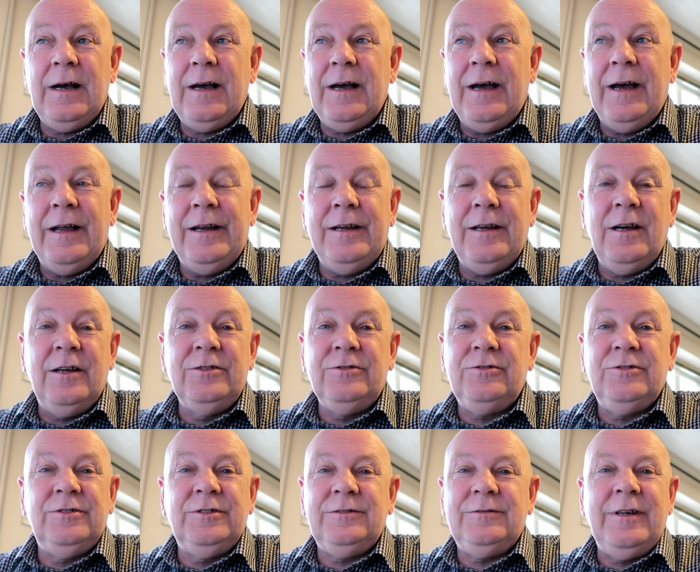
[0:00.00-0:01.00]

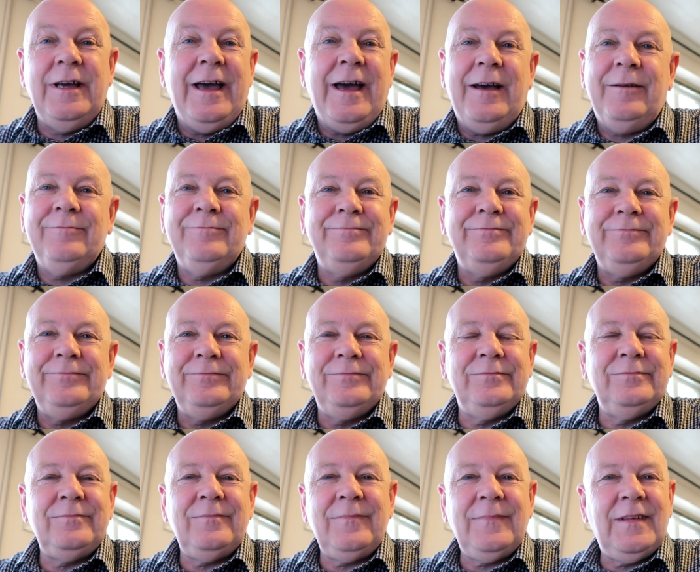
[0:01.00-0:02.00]
And
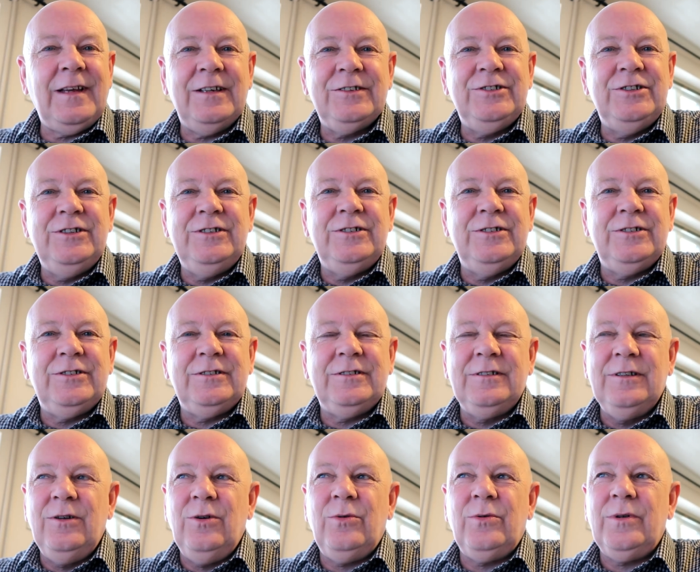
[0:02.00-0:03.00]
she just
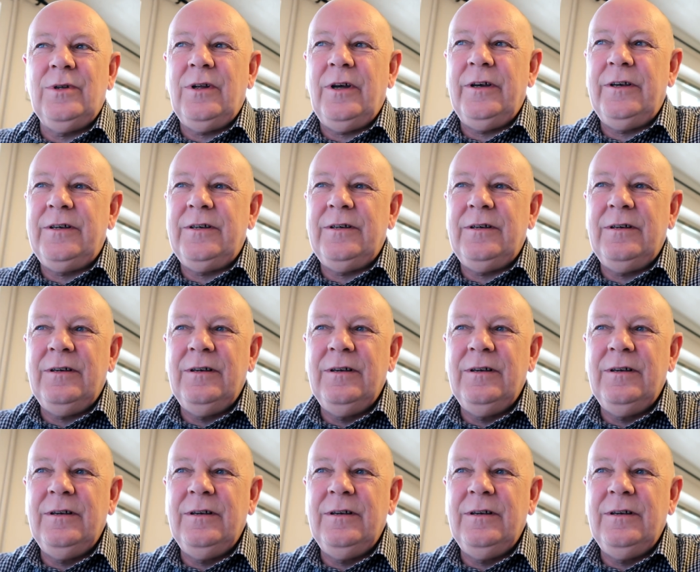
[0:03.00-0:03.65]
looked like